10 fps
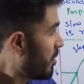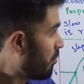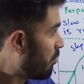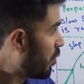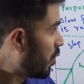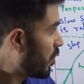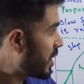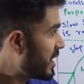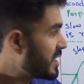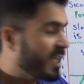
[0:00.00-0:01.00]
more
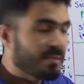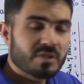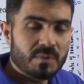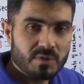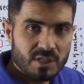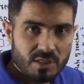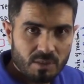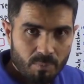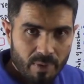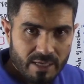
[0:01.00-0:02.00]
enzyme substrate
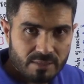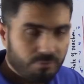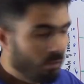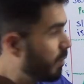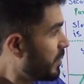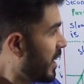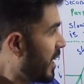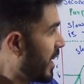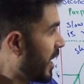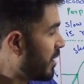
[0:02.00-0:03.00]
complex formed,
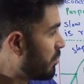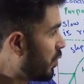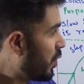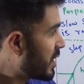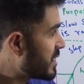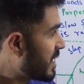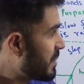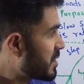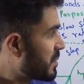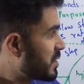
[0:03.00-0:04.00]
and more enzyme
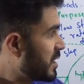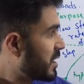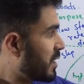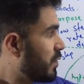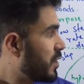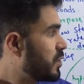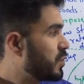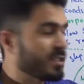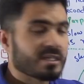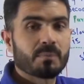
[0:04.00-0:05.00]
substrate converted
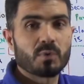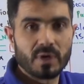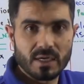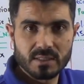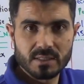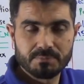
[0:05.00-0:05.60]
into enzyme product.